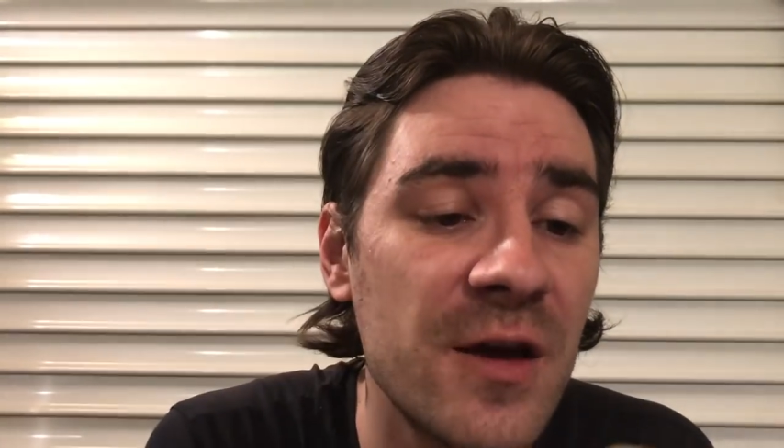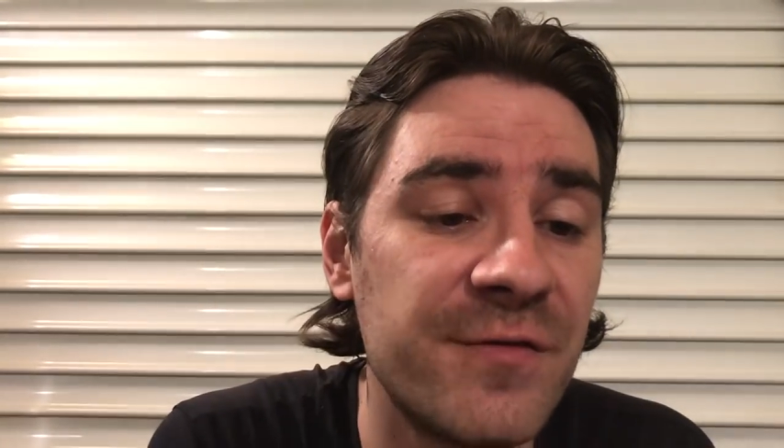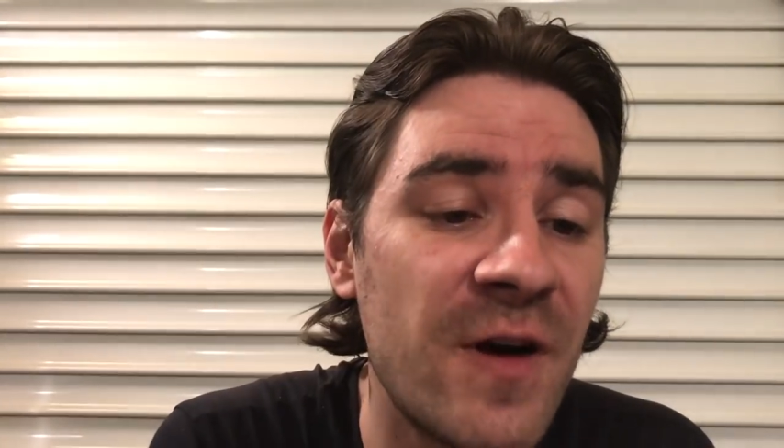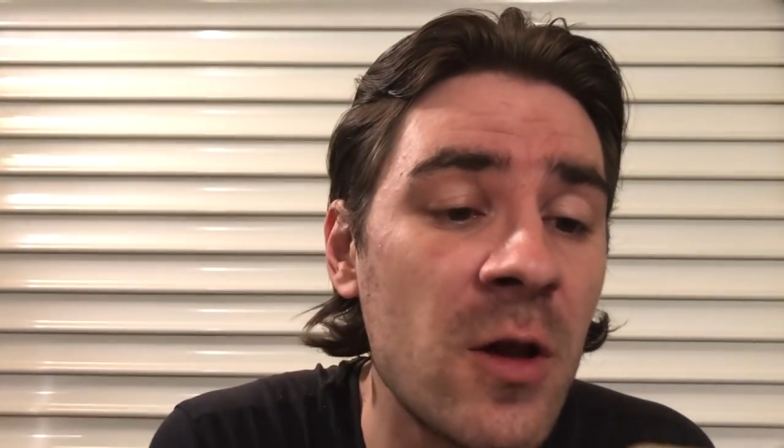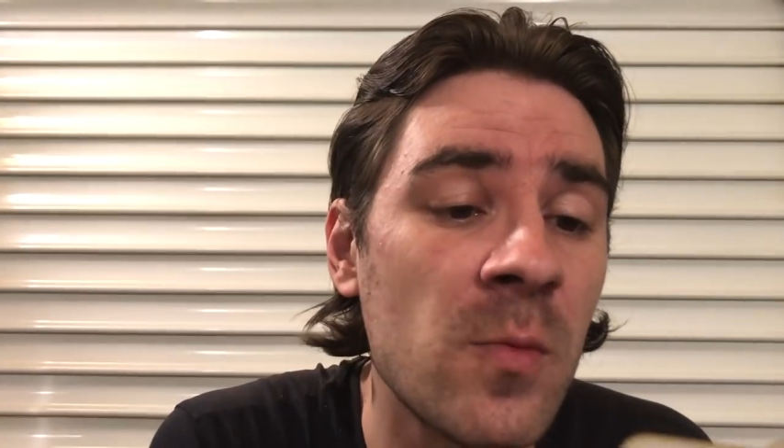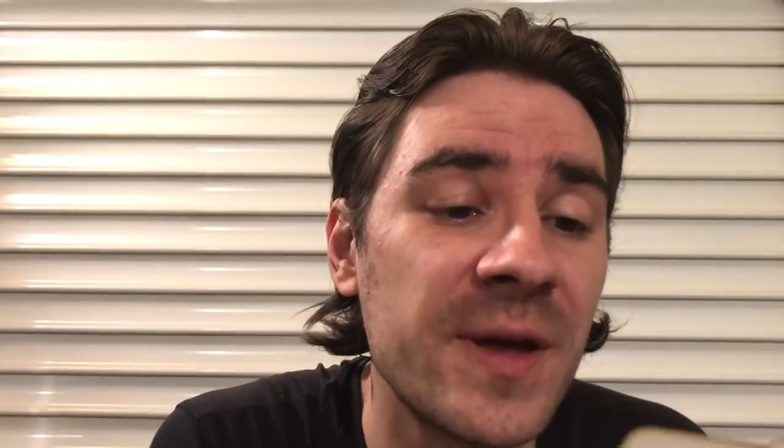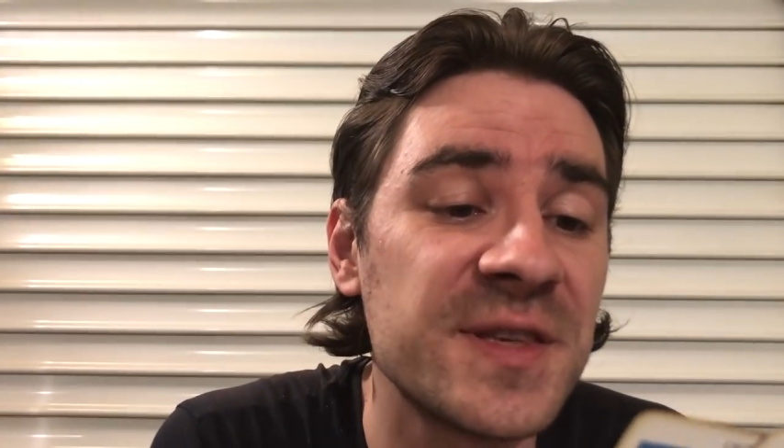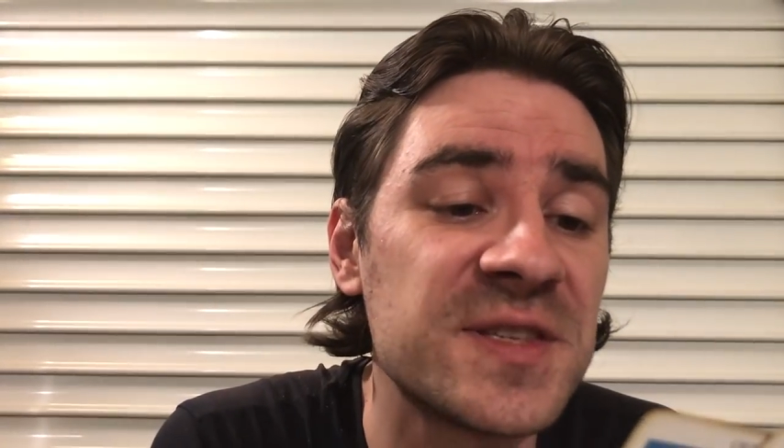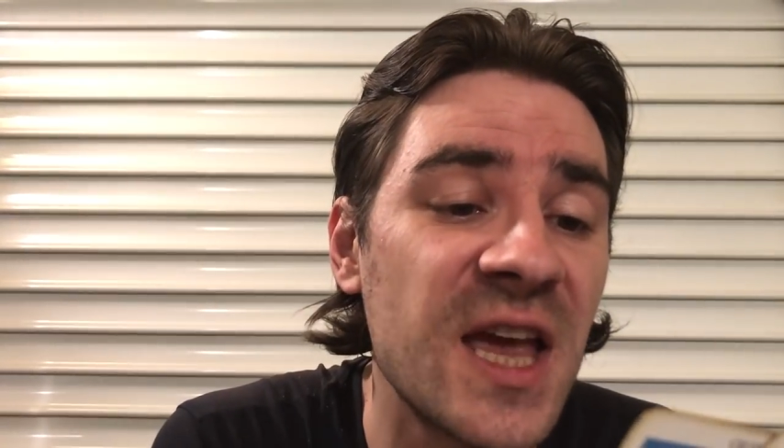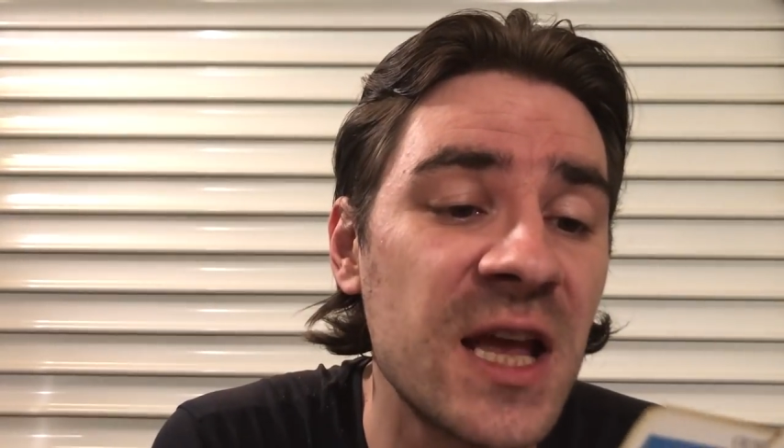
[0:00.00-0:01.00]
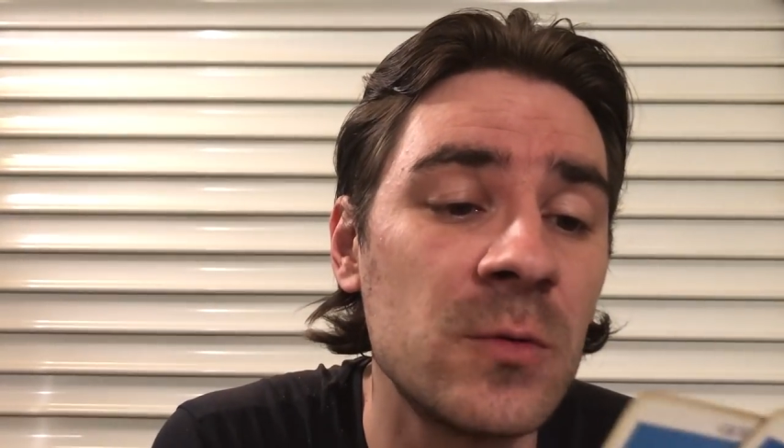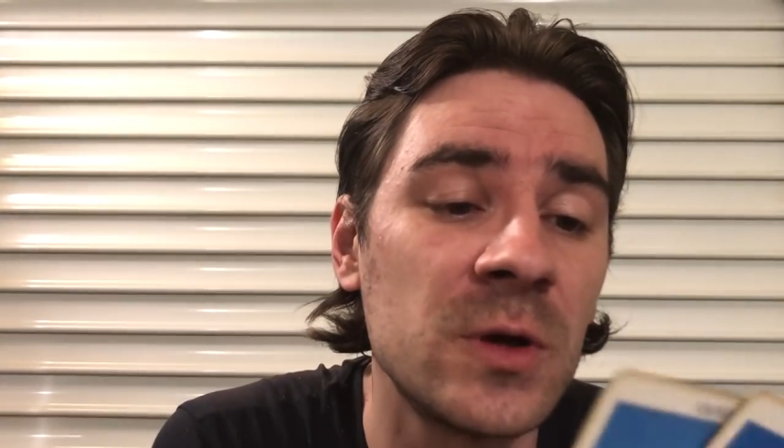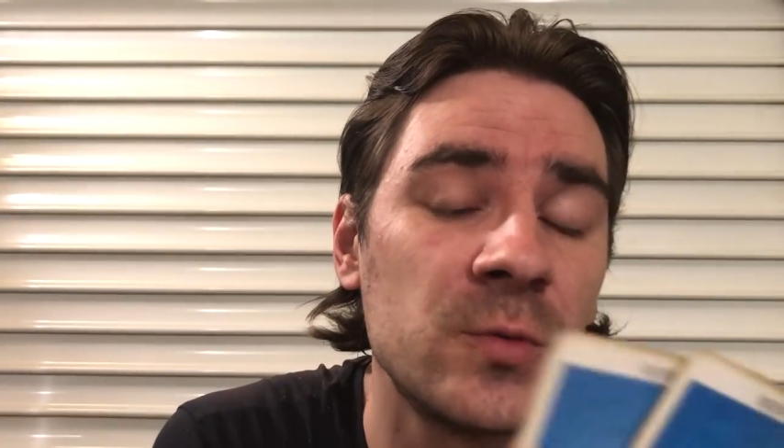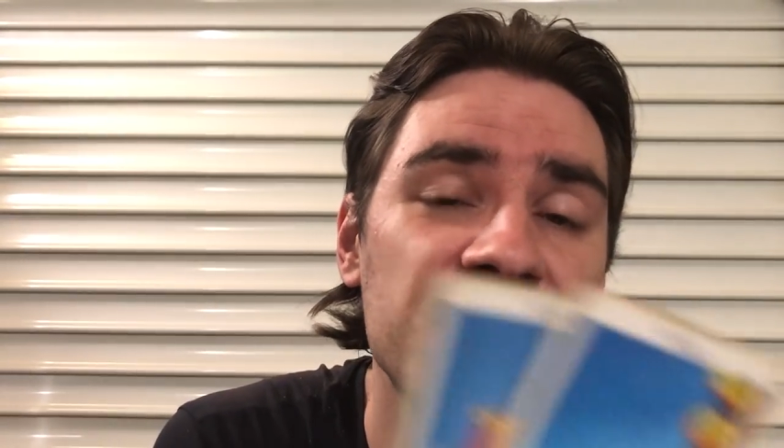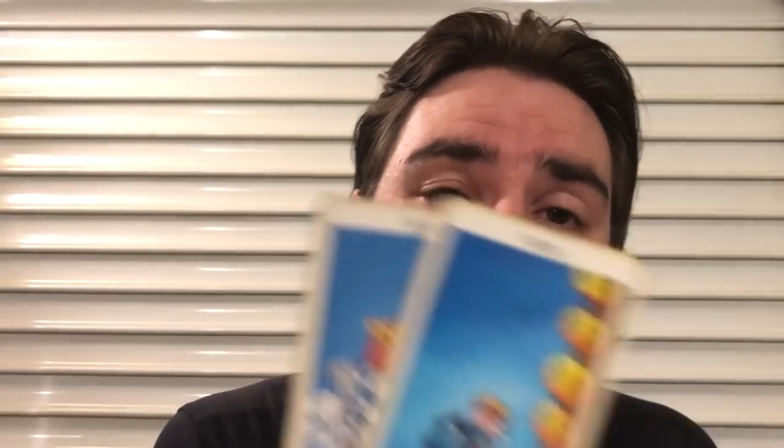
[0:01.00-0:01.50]
followed by the second
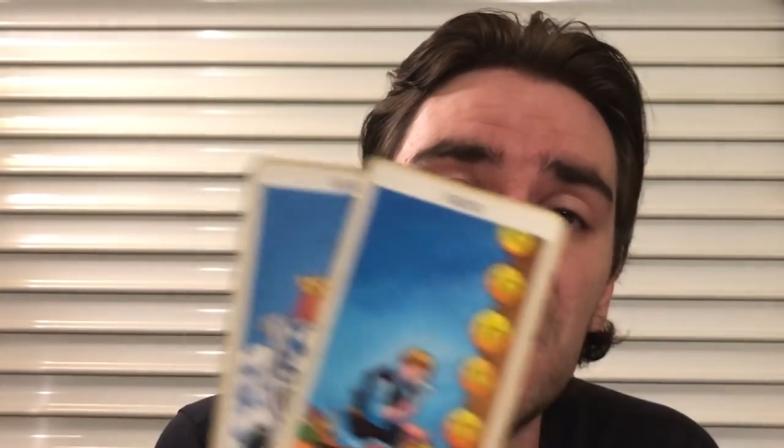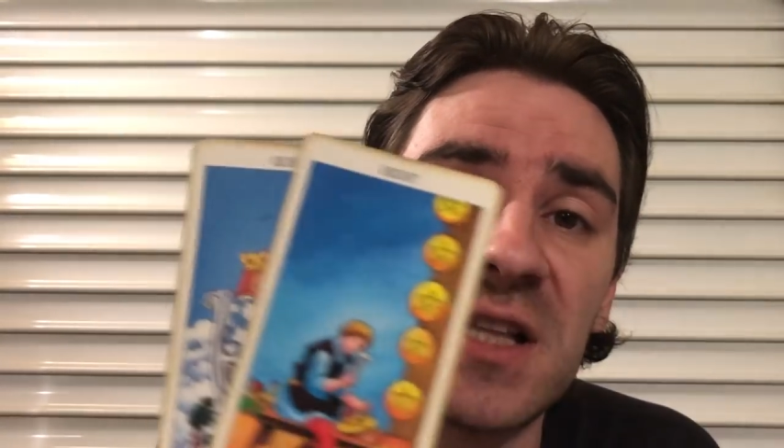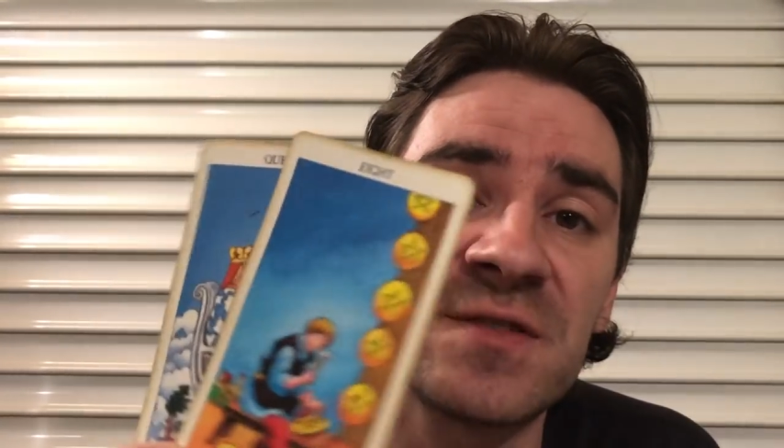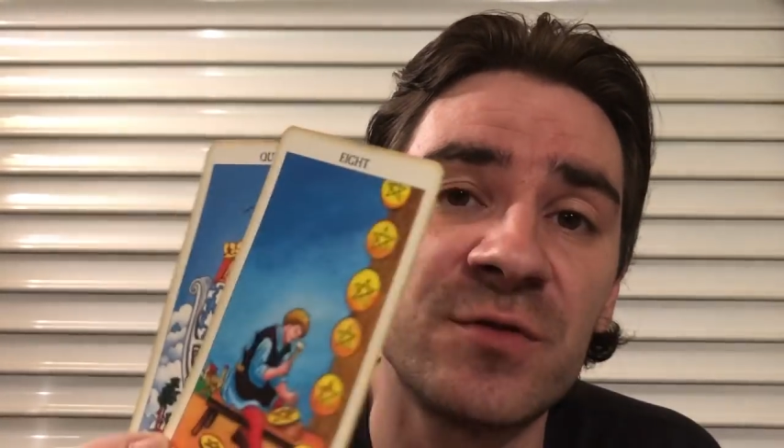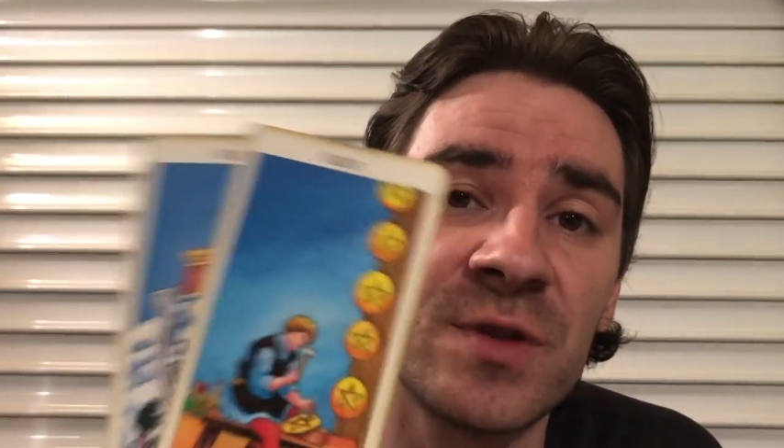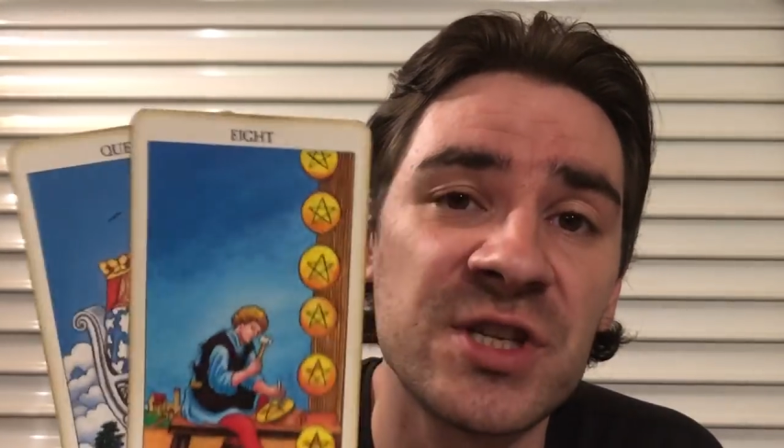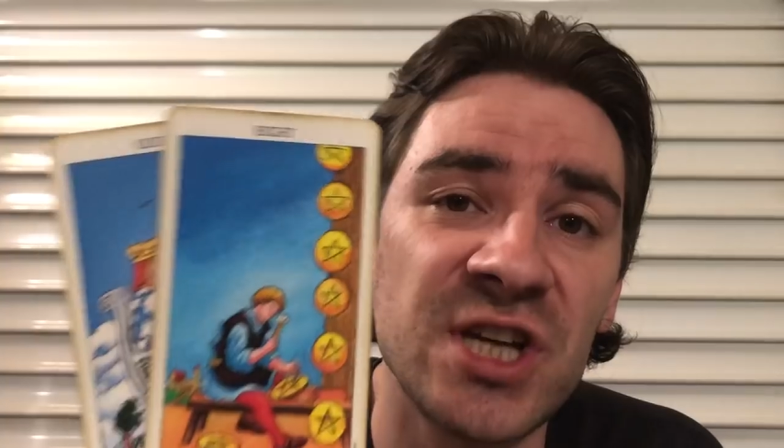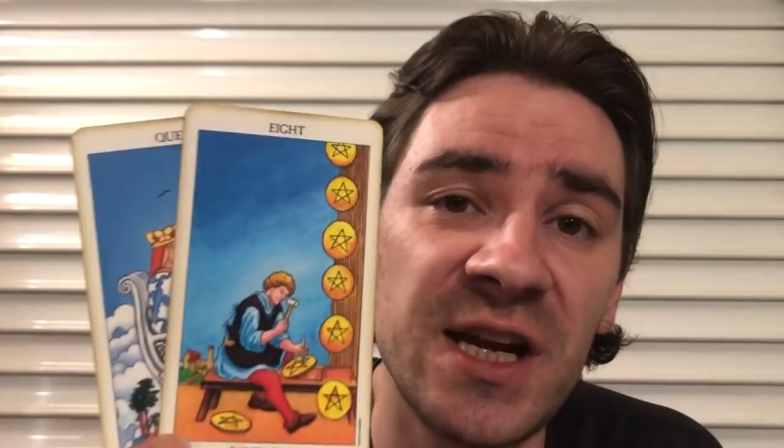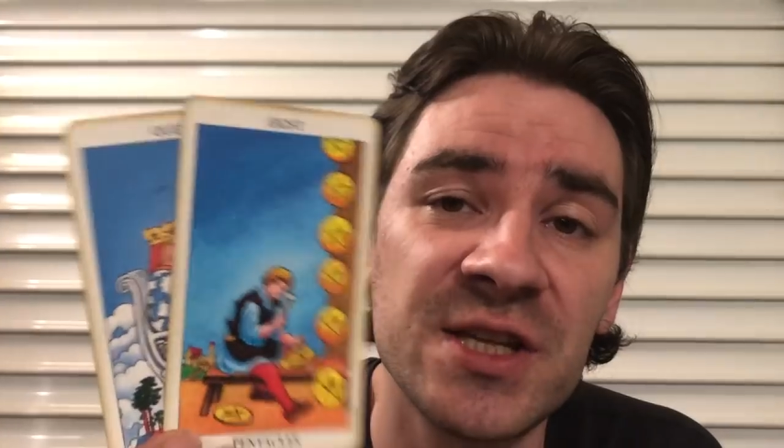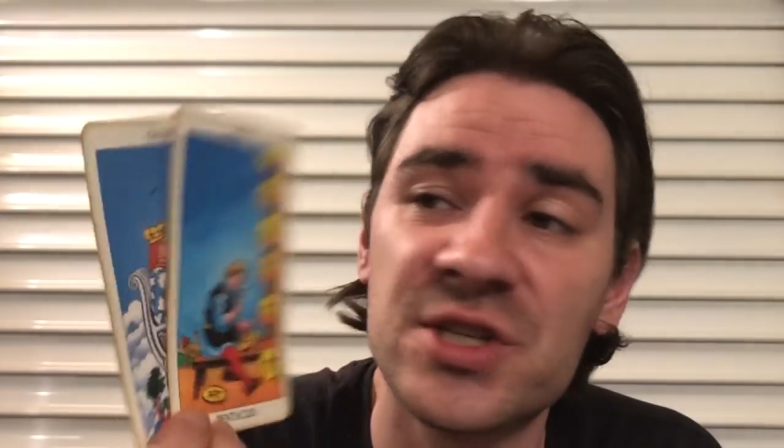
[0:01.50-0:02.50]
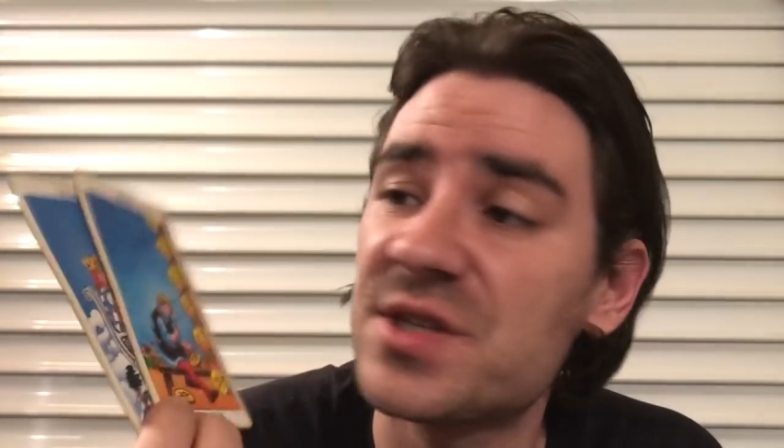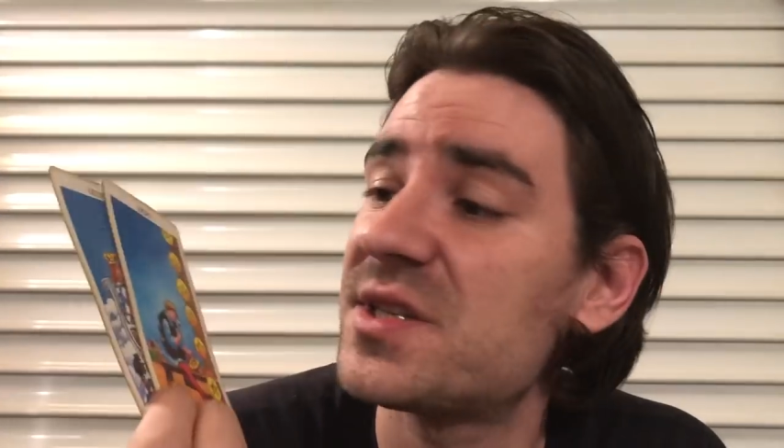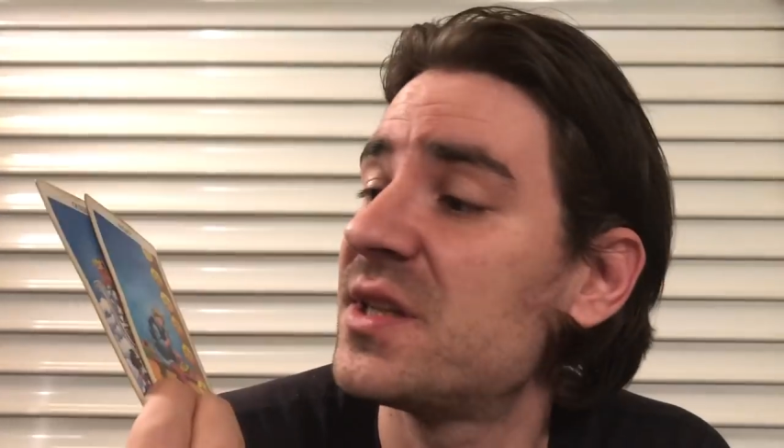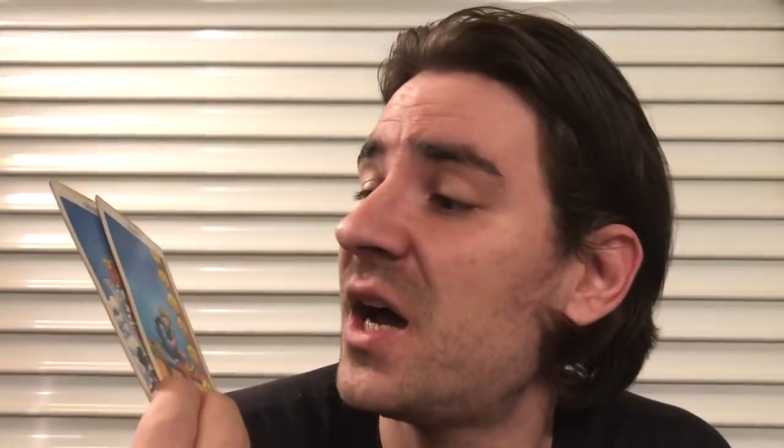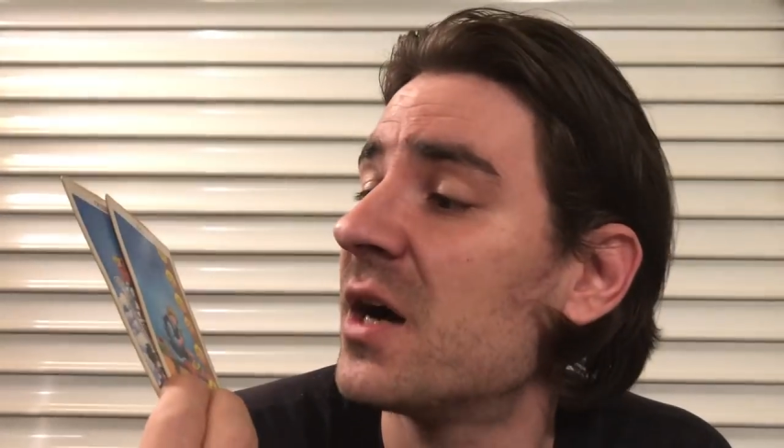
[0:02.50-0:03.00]
one, which stands for the
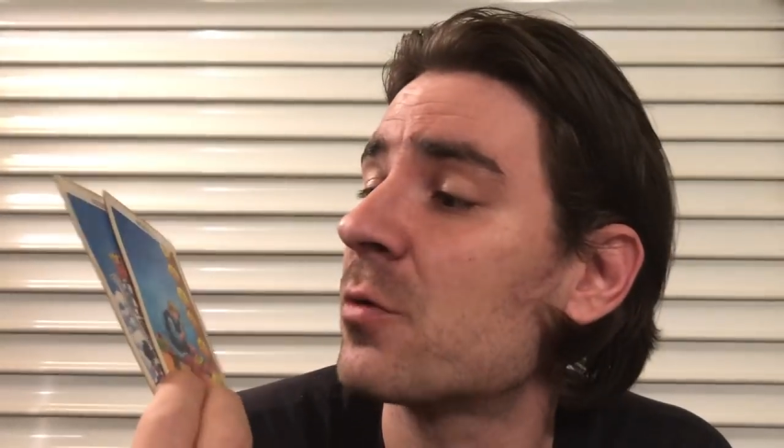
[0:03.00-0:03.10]
challenges that